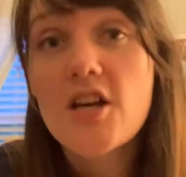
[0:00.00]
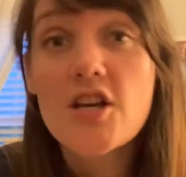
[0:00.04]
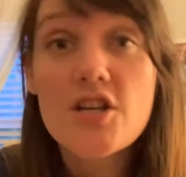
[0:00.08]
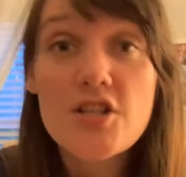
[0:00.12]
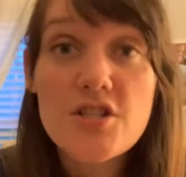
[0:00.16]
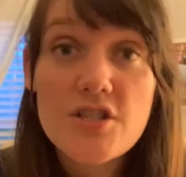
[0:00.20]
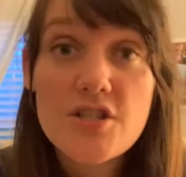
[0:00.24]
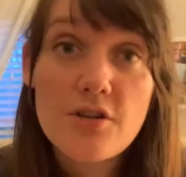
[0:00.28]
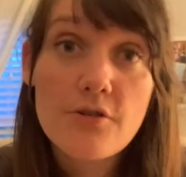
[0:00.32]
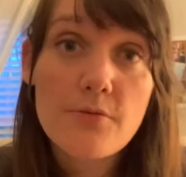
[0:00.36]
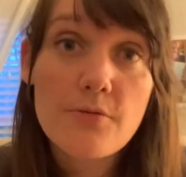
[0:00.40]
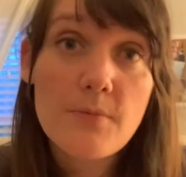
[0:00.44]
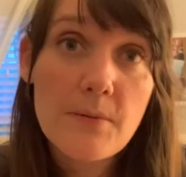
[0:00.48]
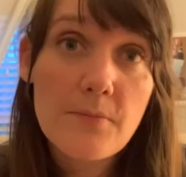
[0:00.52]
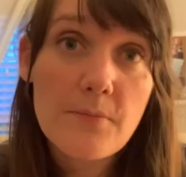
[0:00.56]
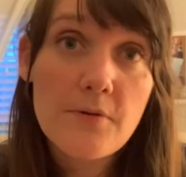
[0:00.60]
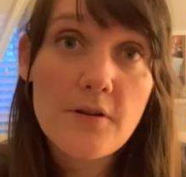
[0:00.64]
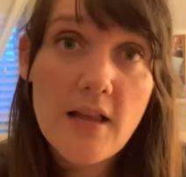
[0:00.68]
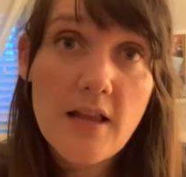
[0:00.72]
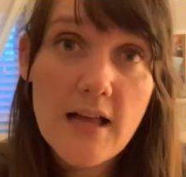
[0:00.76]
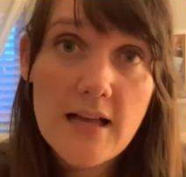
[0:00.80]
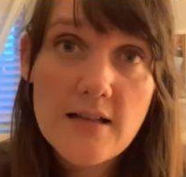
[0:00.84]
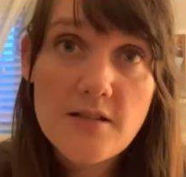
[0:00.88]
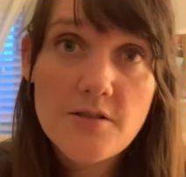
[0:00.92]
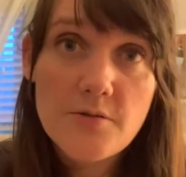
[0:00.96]
So remember
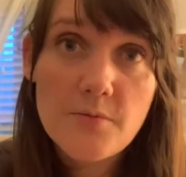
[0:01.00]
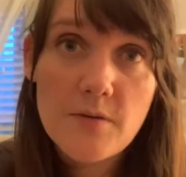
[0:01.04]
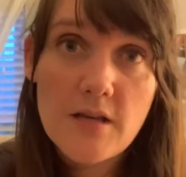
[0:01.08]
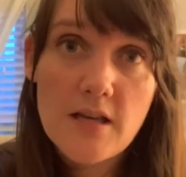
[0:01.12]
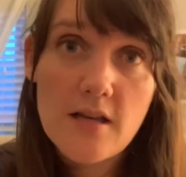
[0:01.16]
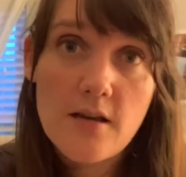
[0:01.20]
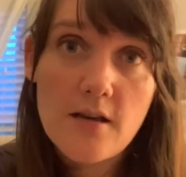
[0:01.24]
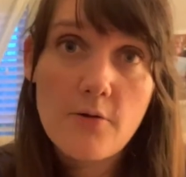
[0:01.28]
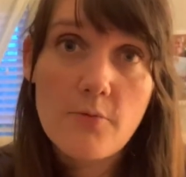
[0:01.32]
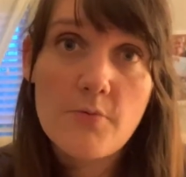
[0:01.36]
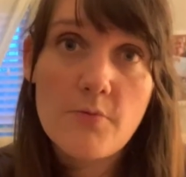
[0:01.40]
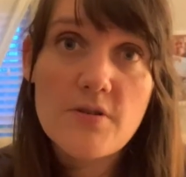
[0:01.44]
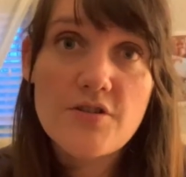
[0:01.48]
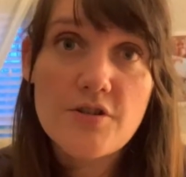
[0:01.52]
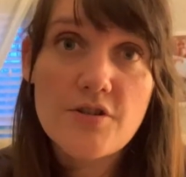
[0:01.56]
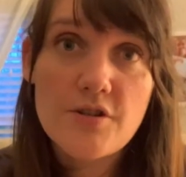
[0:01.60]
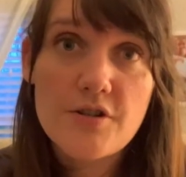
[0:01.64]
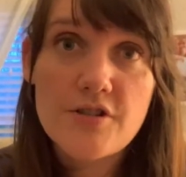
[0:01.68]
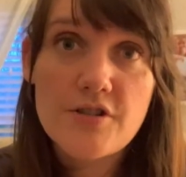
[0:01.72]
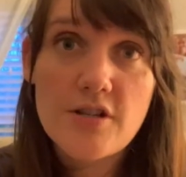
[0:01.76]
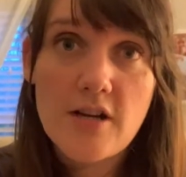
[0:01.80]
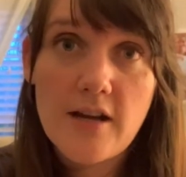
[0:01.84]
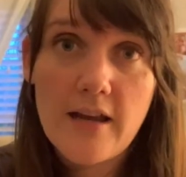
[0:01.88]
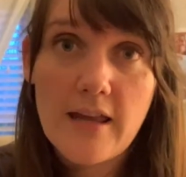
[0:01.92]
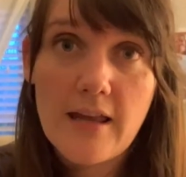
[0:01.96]
last week we started
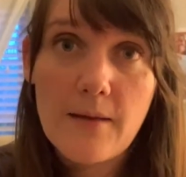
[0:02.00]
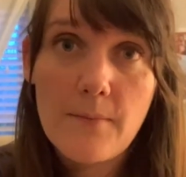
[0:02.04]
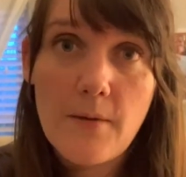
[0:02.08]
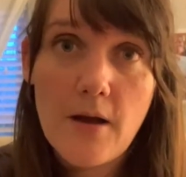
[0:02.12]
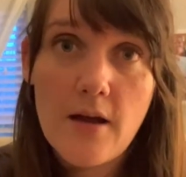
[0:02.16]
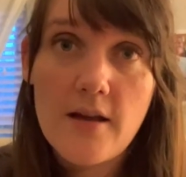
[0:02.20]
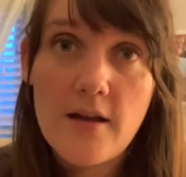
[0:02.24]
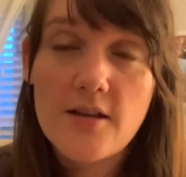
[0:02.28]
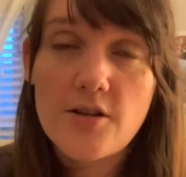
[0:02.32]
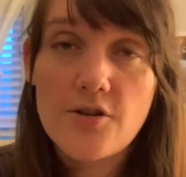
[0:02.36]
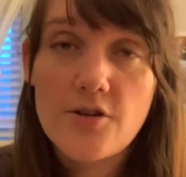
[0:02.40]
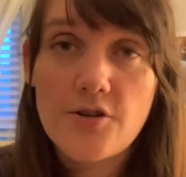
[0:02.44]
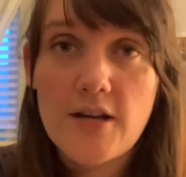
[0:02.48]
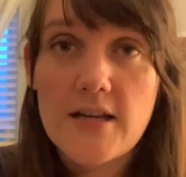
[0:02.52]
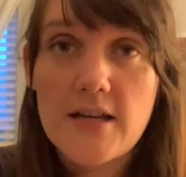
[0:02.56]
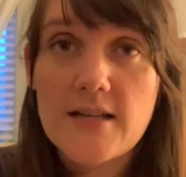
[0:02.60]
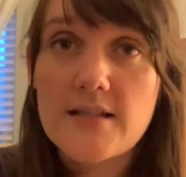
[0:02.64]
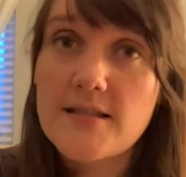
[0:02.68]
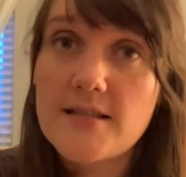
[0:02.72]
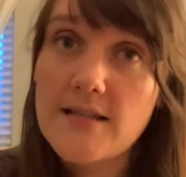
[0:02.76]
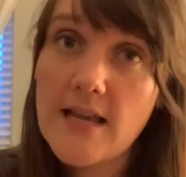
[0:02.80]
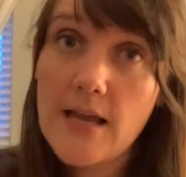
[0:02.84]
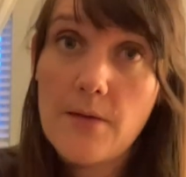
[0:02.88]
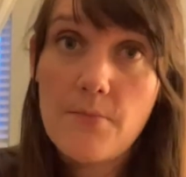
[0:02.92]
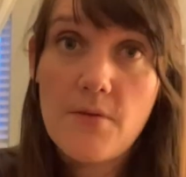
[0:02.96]
talking about indirect
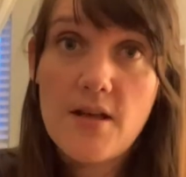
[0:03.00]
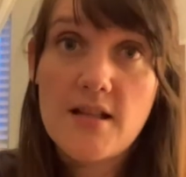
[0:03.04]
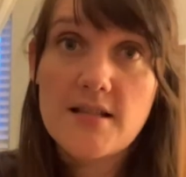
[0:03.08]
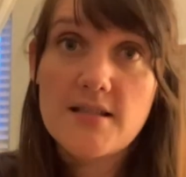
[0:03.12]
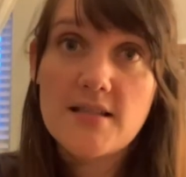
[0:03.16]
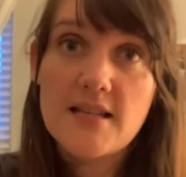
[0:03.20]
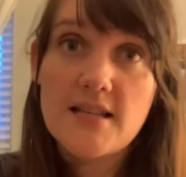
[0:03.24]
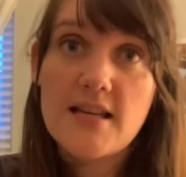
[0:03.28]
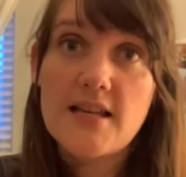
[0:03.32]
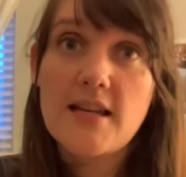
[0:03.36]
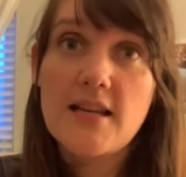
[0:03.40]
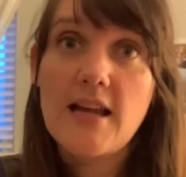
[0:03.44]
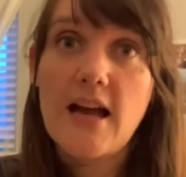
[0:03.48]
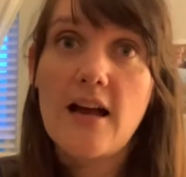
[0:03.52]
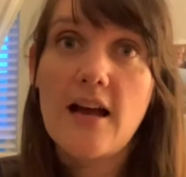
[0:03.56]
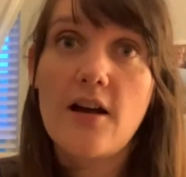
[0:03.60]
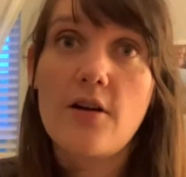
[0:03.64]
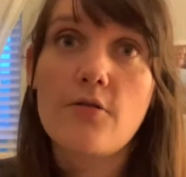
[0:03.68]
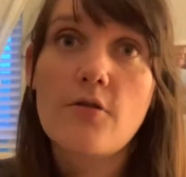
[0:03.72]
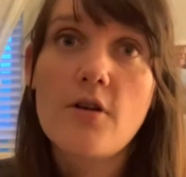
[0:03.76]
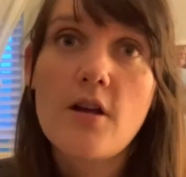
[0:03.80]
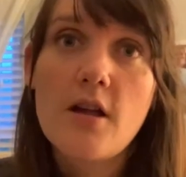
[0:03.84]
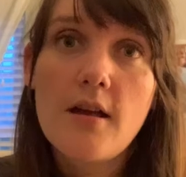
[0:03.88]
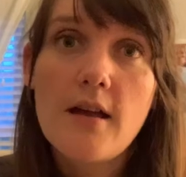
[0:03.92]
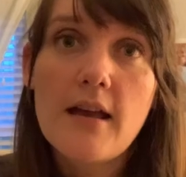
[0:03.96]
statements and
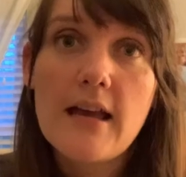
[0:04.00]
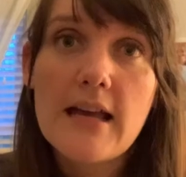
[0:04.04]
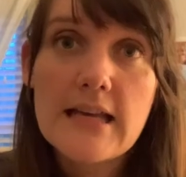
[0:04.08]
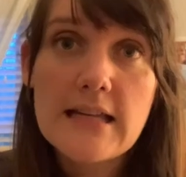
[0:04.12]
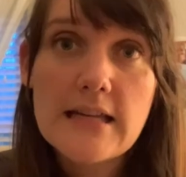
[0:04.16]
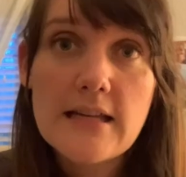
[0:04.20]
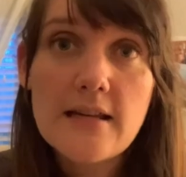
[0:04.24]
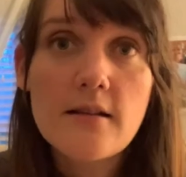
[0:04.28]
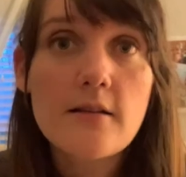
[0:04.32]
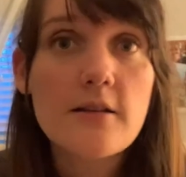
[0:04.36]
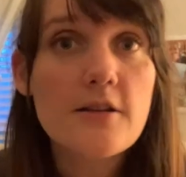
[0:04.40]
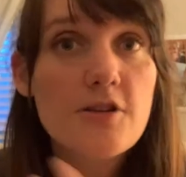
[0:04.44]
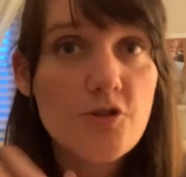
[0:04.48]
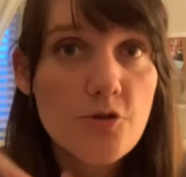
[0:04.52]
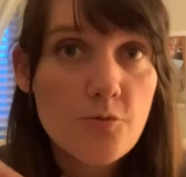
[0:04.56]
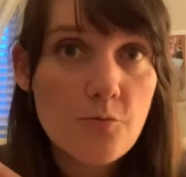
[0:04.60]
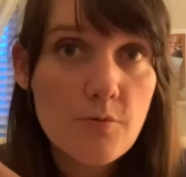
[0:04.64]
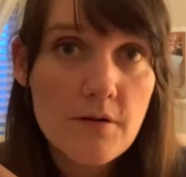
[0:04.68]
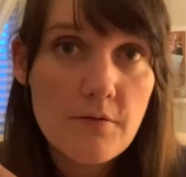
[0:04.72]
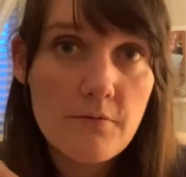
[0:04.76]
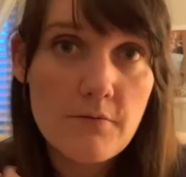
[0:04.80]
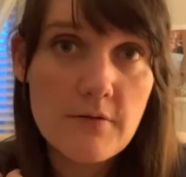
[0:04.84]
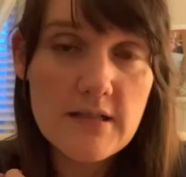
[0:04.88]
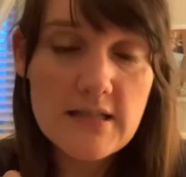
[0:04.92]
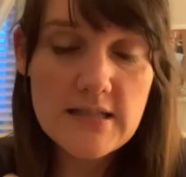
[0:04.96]
how in English we
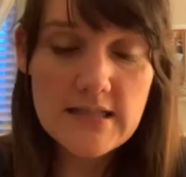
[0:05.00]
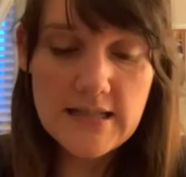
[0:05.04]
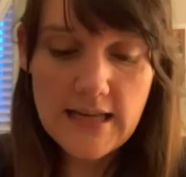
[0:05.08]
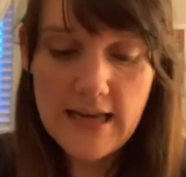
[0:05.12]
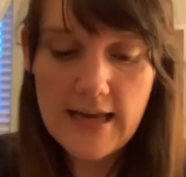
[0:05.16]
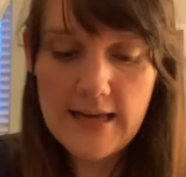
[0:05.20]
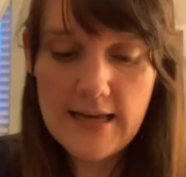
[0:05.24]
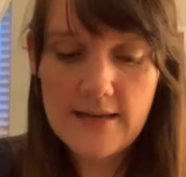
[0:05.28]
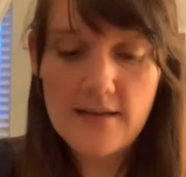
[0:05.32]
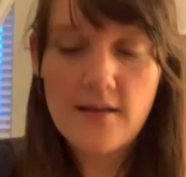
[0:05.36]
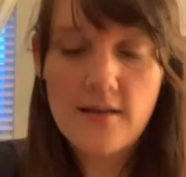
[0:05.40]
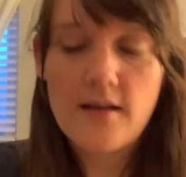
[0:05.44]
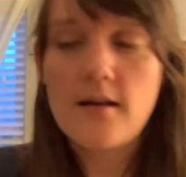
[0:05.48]
would say,